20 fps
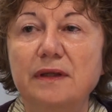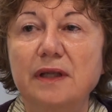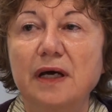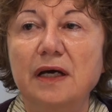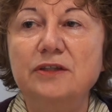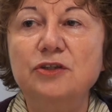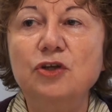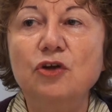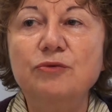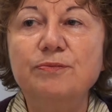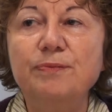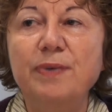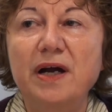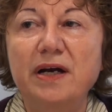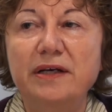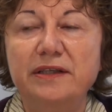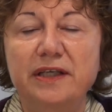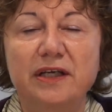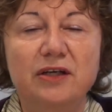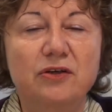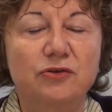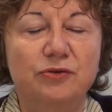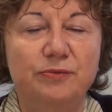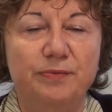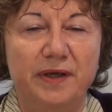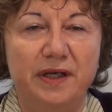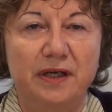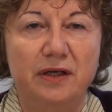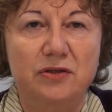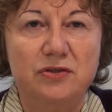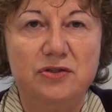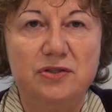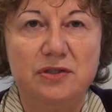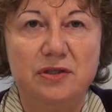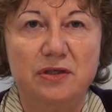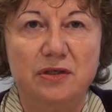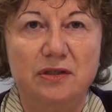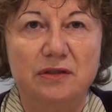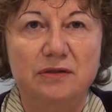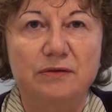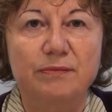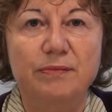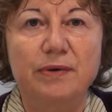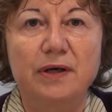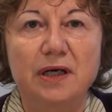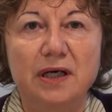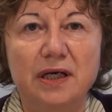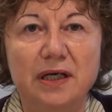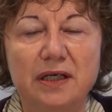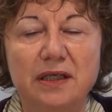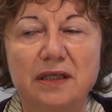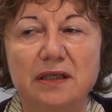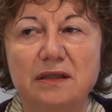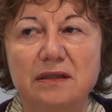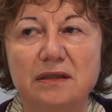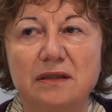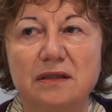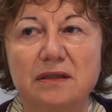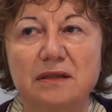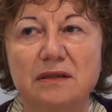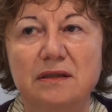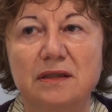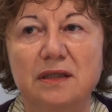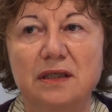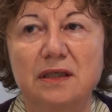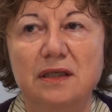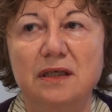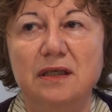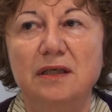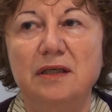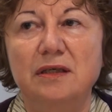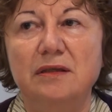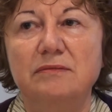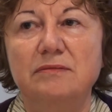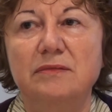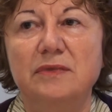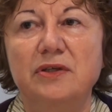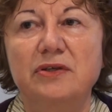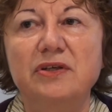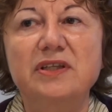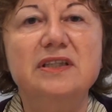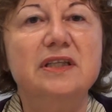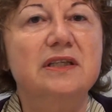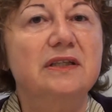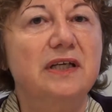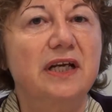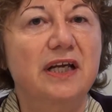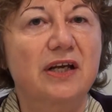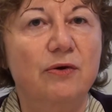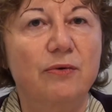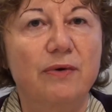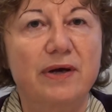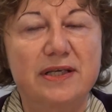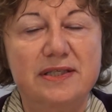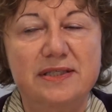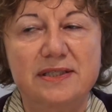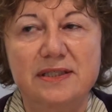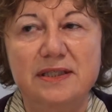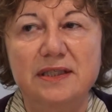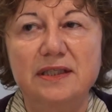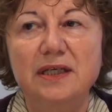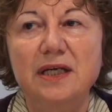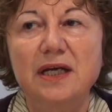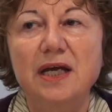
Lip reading: a non-party could be concerned by the written request.